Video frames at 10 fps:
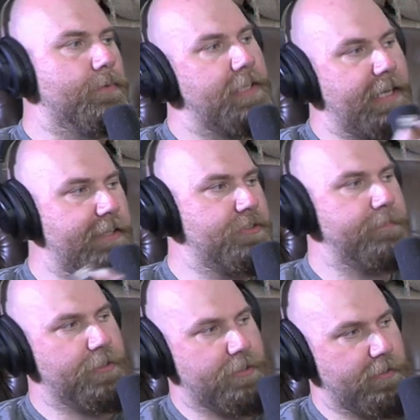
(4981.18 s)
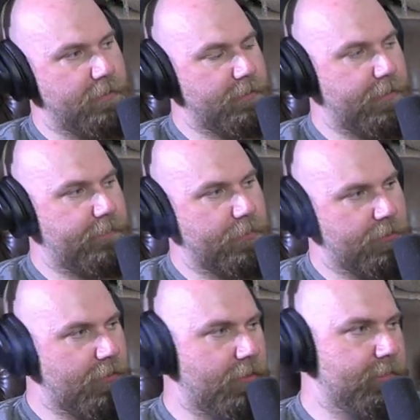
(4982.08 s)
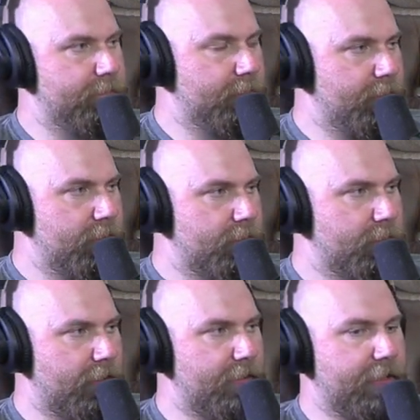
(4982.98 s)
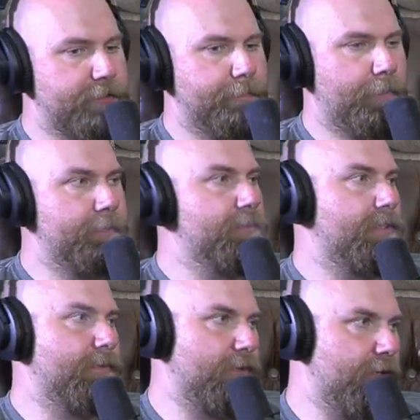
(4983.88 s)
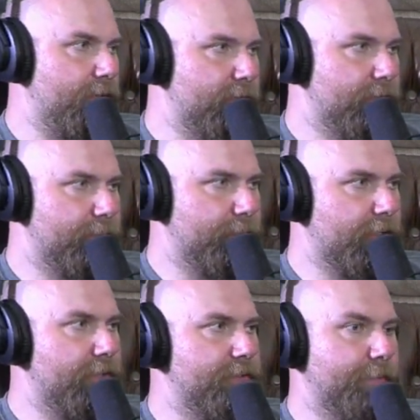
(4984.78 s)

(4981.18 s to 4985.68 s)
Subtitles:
of really edgy material when I first started. Right, had some bumps in the road because